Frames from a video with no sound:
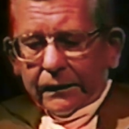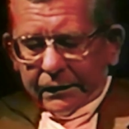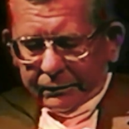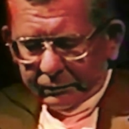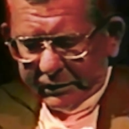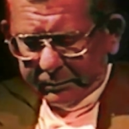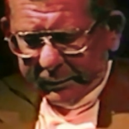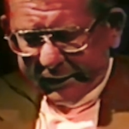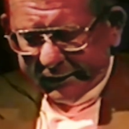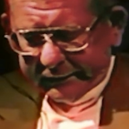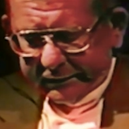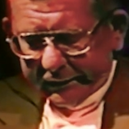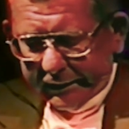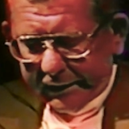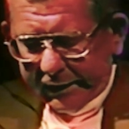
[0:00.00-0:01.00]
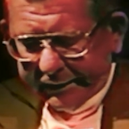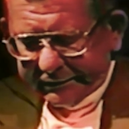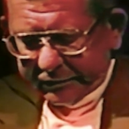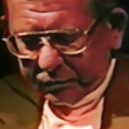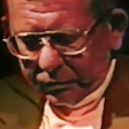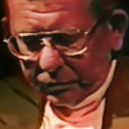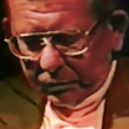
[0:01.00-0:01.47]
I went back to
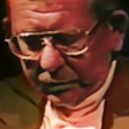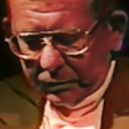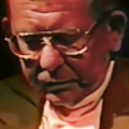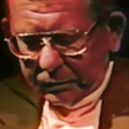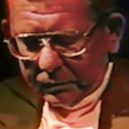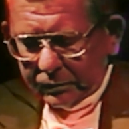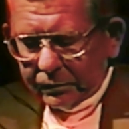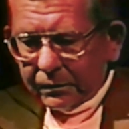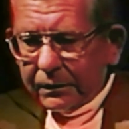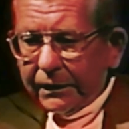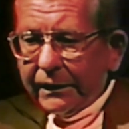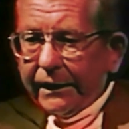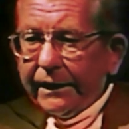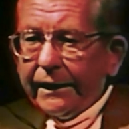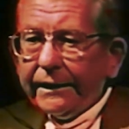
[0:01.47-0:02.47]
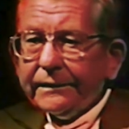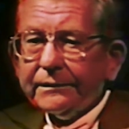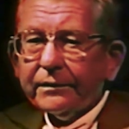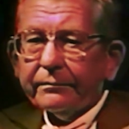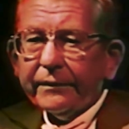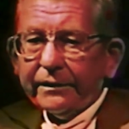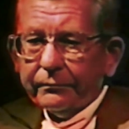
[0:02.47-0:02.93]
the high school
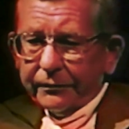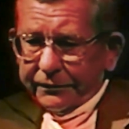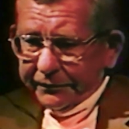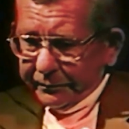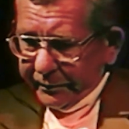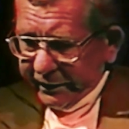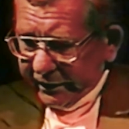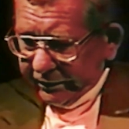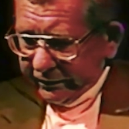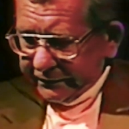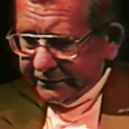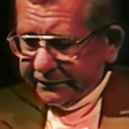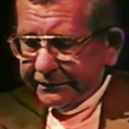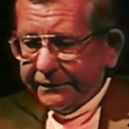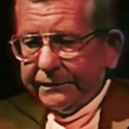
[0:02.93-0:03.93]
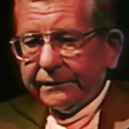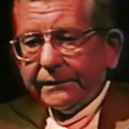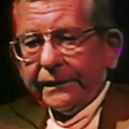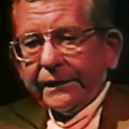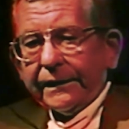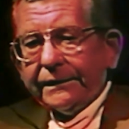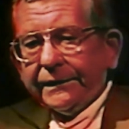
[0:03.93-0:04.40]
and met with the
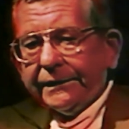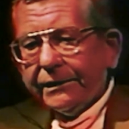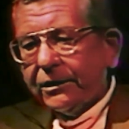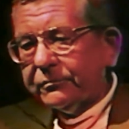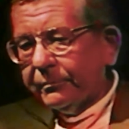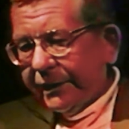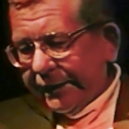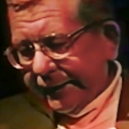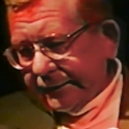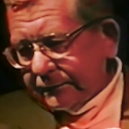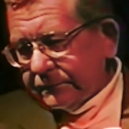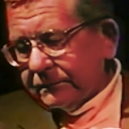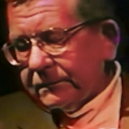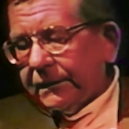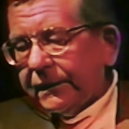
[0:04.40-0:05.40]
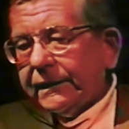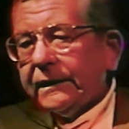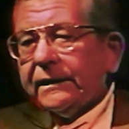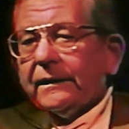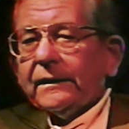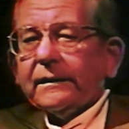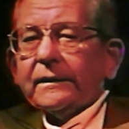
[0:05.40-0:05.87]
parents and the young man.
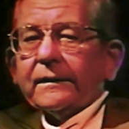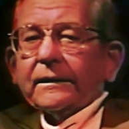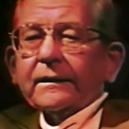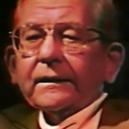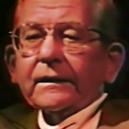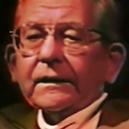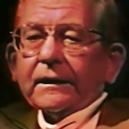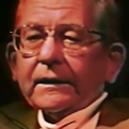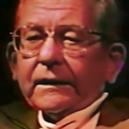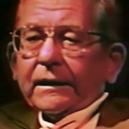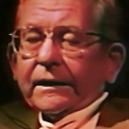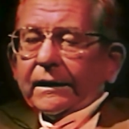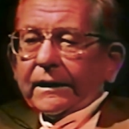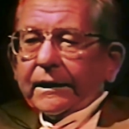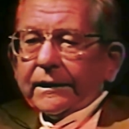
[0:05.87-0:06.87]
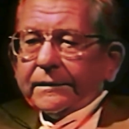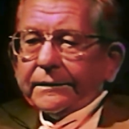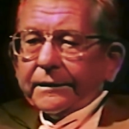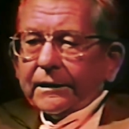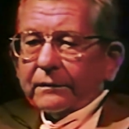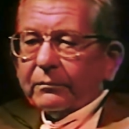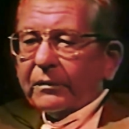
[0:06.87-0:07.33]

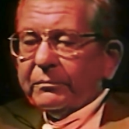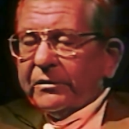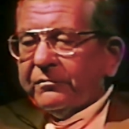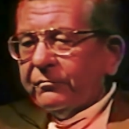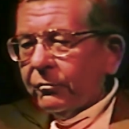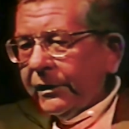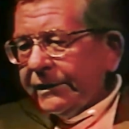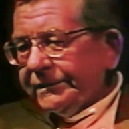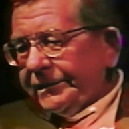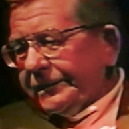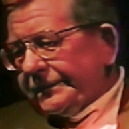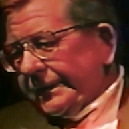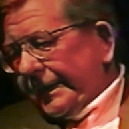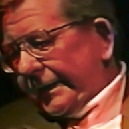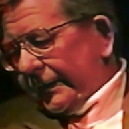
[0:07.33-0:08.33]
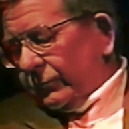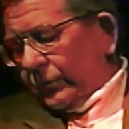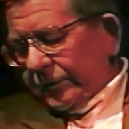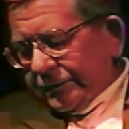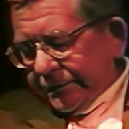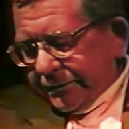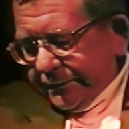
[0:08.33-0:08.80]
And but before I did
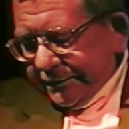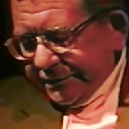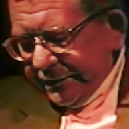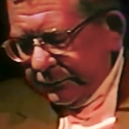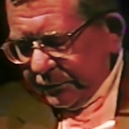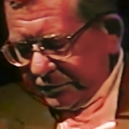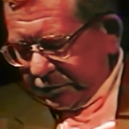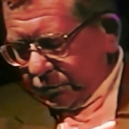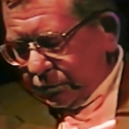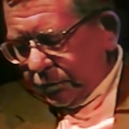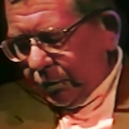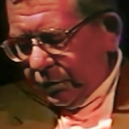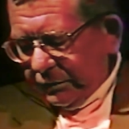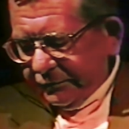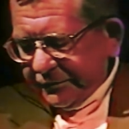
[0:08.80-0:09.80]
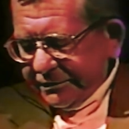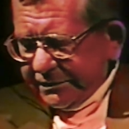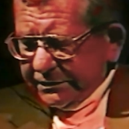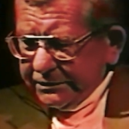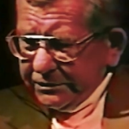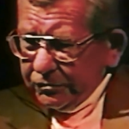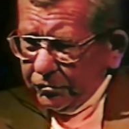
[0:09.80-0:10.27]
that, I went to the summer school
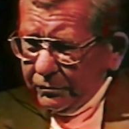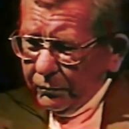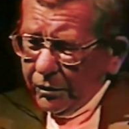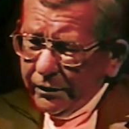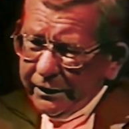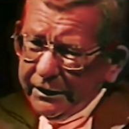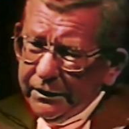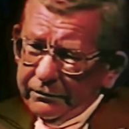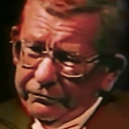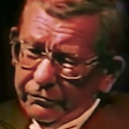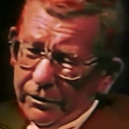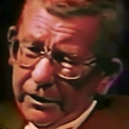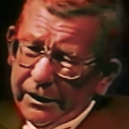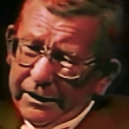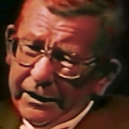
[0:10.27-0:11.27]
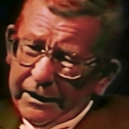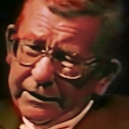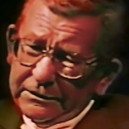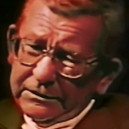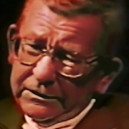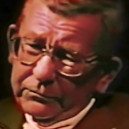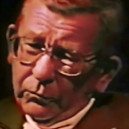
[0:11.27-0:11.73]
office and saw Marty
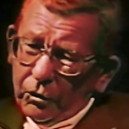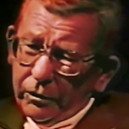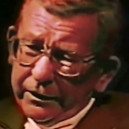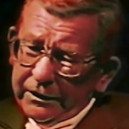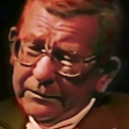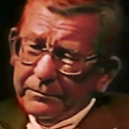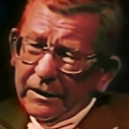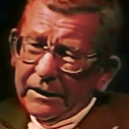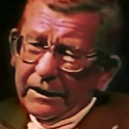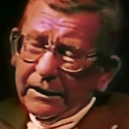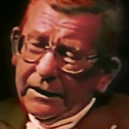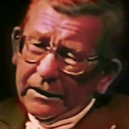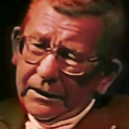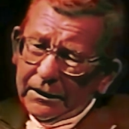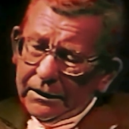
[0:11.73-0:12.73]
Efron, and I said, Marty,